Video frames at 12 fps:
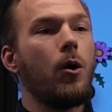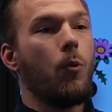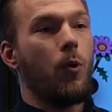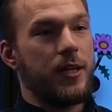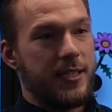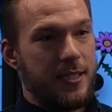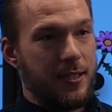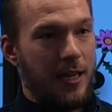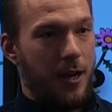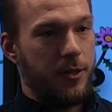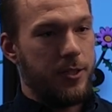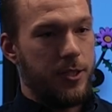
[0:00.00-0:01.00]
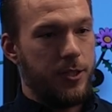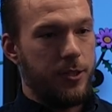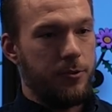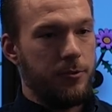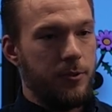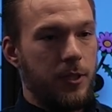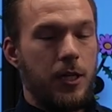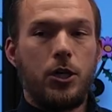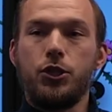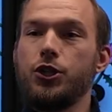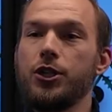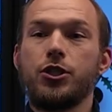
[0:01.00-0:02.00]
What does this allow us to do?
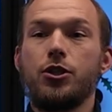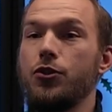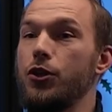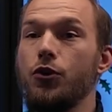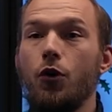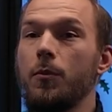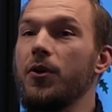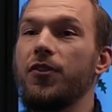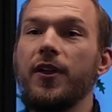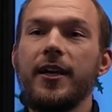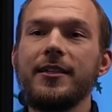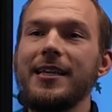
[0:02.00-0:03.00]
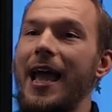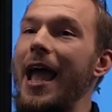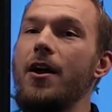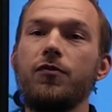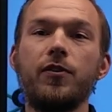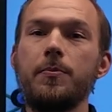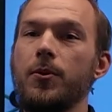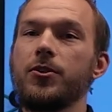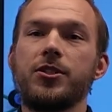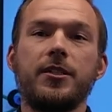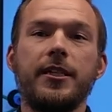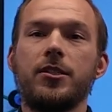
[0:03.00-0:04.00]
Just the normal things every
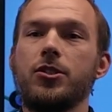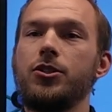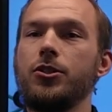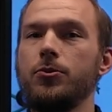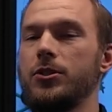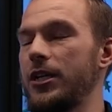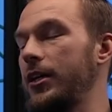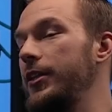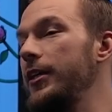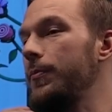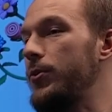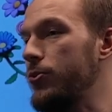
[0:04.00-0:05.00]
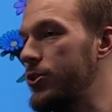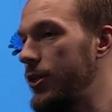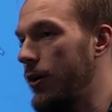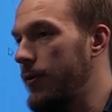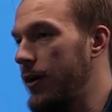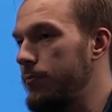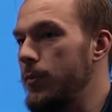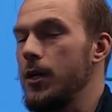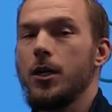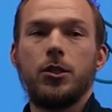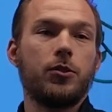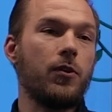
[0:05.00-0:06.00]
person needs to do to clean up your CRM,
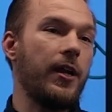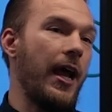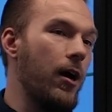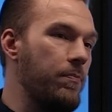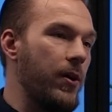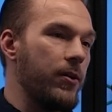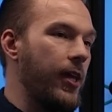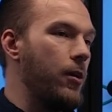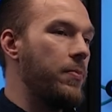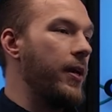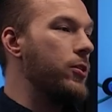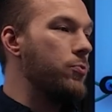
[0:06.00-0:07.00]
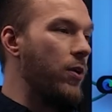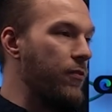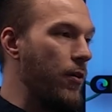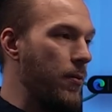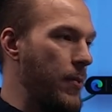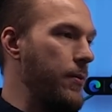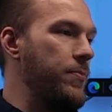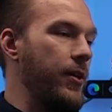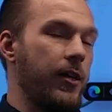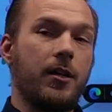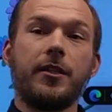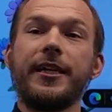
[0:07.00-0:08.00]
to run outbound campaigns, whatever it might
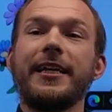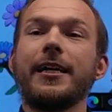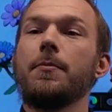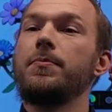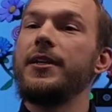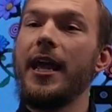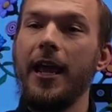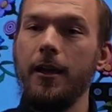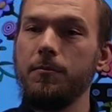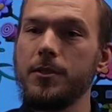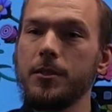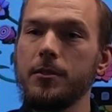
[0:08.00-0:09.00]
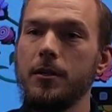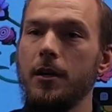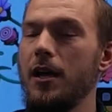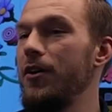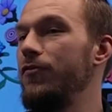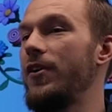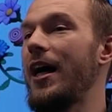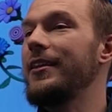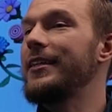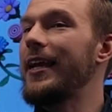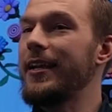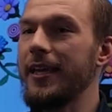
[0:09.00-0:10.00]
be. Cleaning up names,
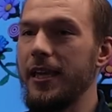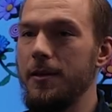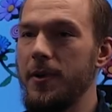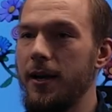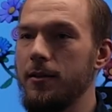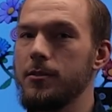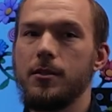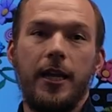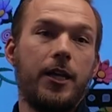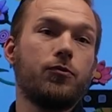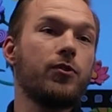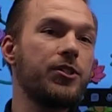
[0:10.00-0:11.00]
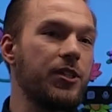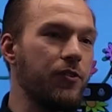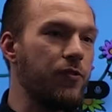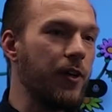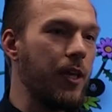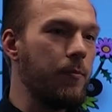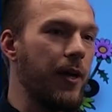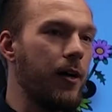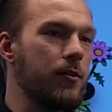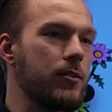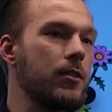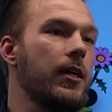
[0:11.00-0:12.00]
validating emails, enriching for
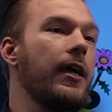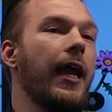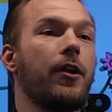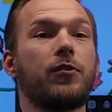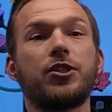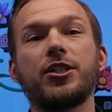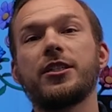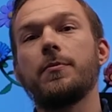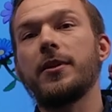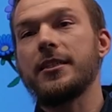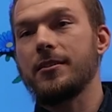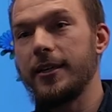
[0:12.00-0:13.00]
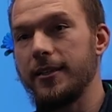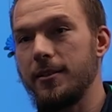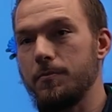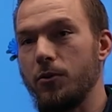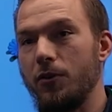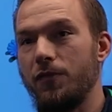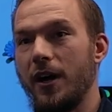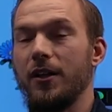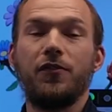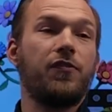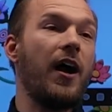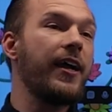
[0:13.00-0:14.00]
emails, enriching somebody's LinkedIn
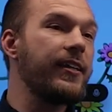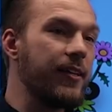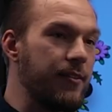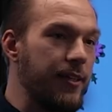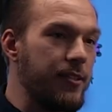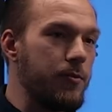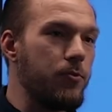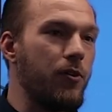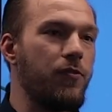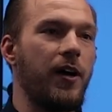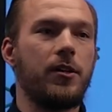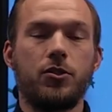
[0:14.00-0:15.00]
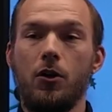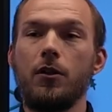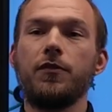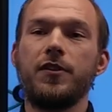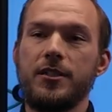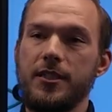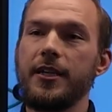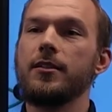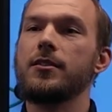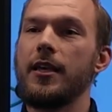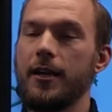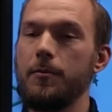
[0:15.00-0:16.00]
profile, finding LinkedIn profiles, all of these
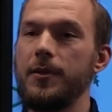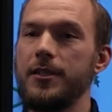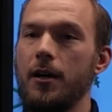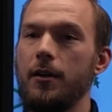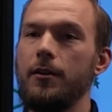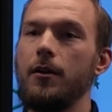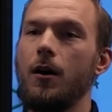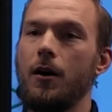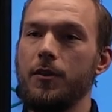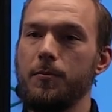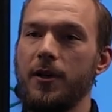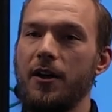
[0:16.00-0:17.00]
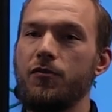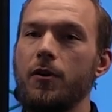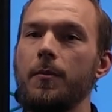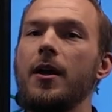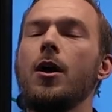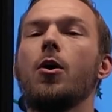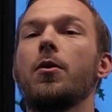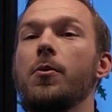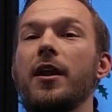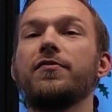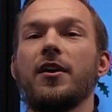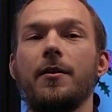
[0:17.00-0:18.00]
things that can be done on the platform. We
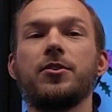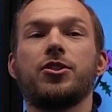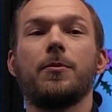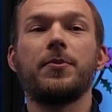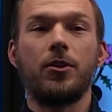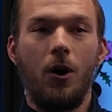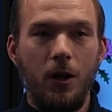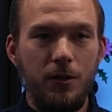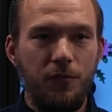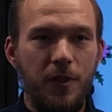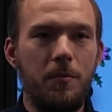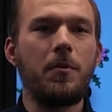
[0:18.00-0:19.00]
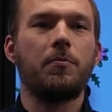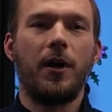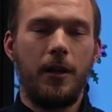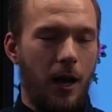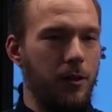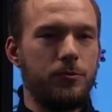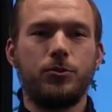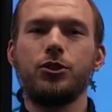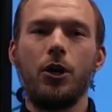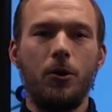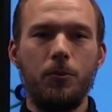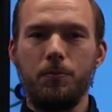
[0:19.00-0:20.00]
won't have time to jump into all of them, but I'll
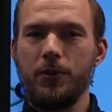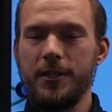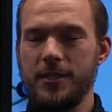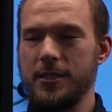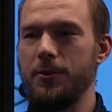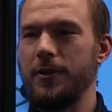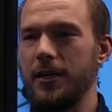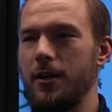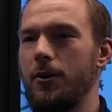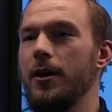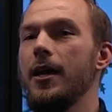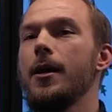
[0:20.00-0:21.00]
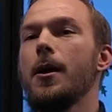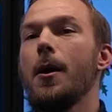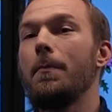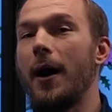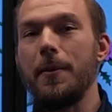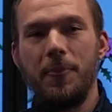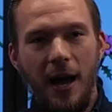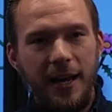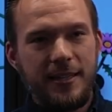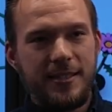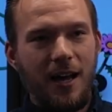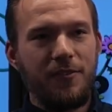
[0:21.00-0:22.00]
show places that we could go. My
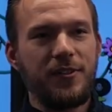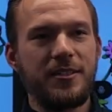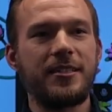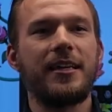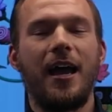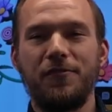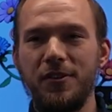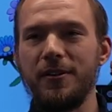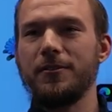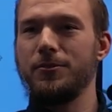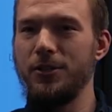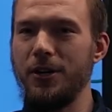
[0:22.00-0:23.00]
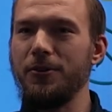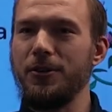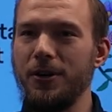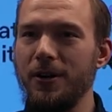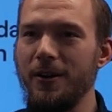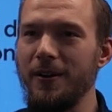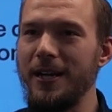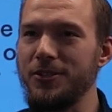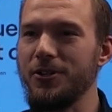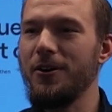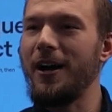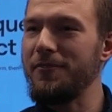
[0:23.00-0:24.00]
bias, obviously, after you know you heard our
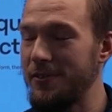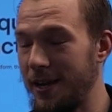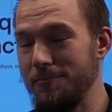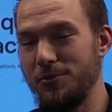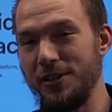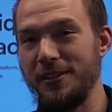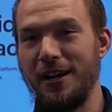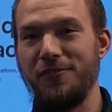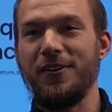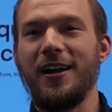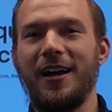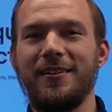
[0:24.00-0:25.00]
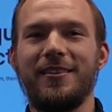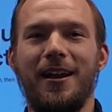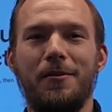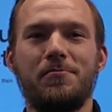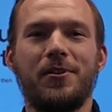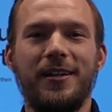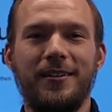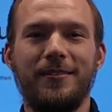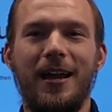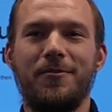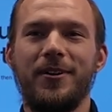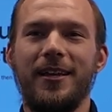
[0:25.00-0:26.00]
intro, I completely I forgot that I put
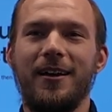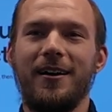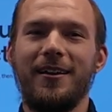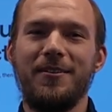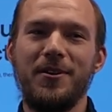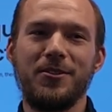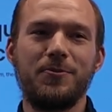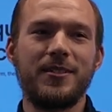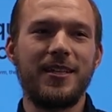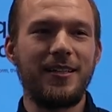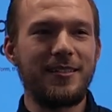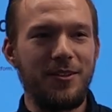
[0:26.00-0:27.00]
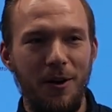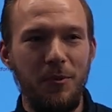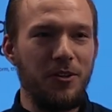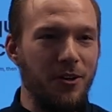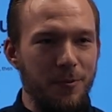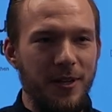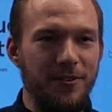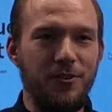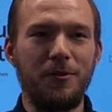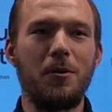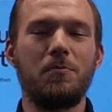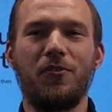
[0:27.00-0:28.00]
in how many uh, emails we send, so I'm a little bit of
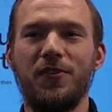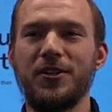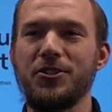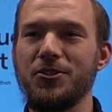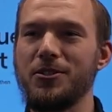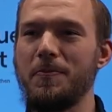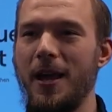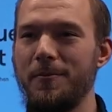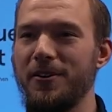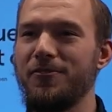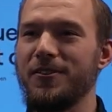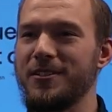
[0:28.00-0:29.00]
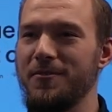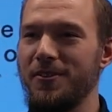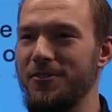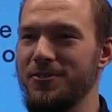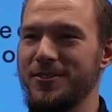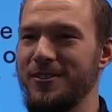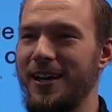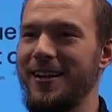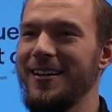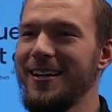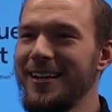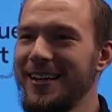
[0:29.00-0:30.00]
a professional spammer for some of those
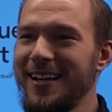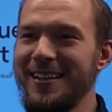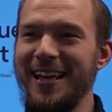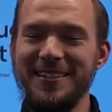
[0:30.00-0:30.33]
that